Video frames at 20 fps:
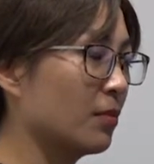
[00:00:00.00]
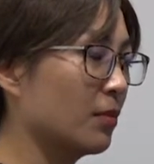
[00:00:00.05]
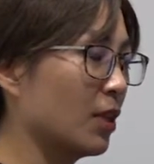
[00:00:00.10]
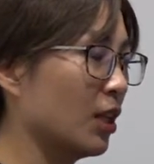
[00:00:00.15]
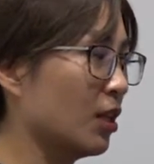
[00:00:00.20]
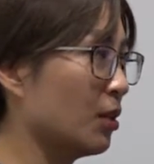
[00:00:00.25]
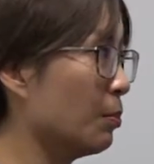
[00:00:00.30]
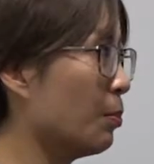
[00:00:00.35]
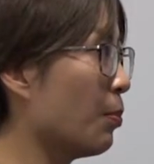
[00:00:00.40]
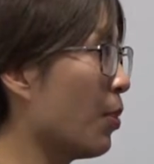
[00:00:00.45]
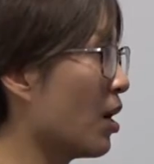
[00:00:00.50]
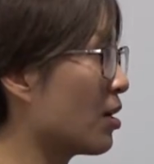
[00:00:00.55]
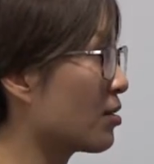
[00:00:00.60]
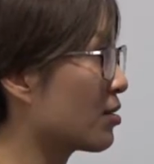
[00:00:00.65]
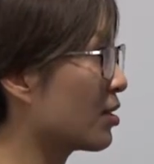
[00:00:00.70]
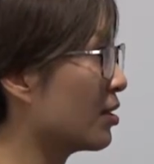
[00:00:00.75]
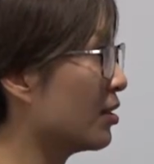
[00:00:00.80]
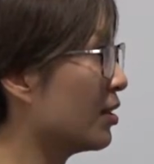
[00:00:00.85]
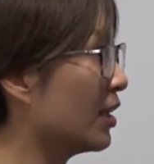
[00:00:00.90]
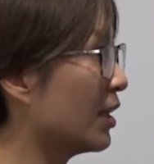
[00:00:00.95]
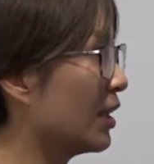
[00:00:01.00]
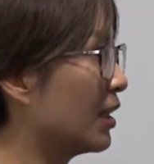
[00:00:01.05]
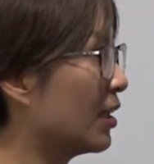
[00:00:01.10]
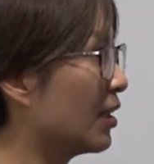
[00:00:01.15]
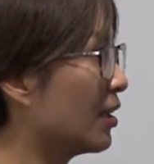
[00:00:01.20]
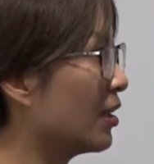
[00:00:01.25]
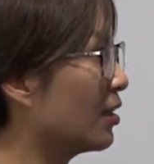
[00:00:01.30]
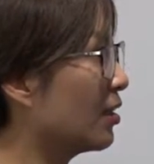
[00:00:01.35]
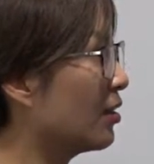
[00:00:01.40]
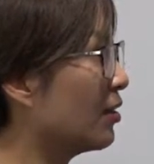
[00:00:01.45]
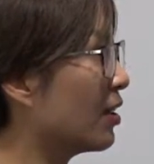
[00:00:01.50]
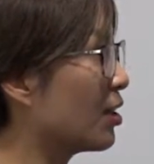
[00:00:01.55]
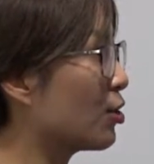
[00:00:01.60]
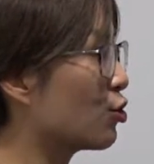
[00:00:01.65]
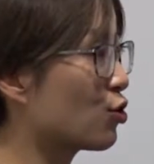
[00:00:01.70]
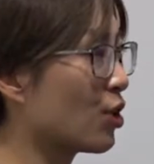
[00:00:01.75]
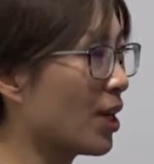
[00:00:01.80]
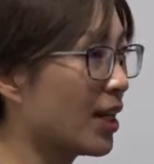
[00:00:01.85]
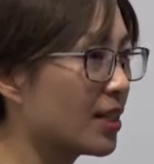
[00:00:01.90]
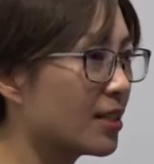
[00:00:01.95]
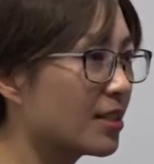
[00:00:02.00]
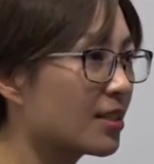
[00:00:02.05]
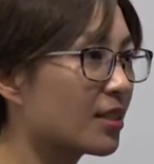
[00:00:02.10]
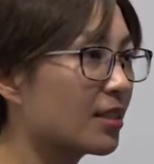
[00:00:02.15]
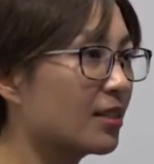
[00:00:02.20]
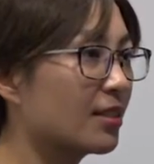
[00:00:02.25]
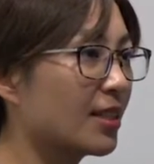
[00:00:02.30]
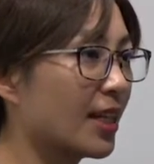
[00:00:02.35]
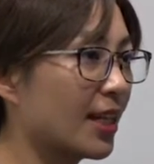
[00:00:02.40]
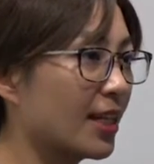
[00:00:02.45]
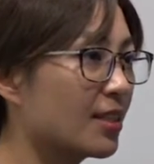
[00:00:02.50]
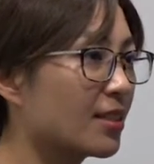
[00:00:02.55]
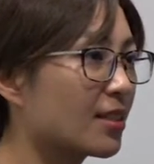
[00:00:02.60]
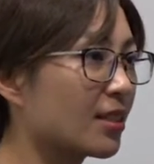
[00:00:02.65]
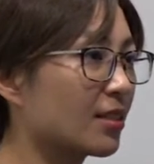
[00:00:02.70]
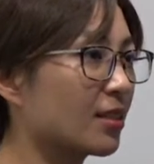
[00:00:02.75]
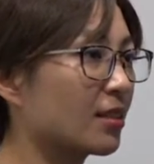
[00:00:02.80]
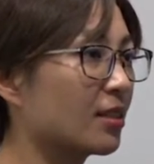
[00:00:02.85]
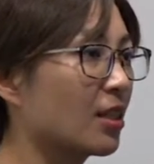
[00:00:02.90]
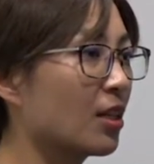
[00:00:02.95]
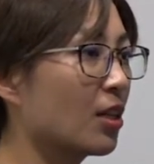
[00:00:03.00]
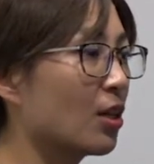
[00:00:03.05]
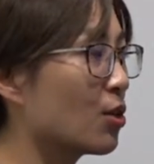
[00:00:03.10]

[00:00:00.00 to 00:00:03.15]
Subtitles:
bought the trade data,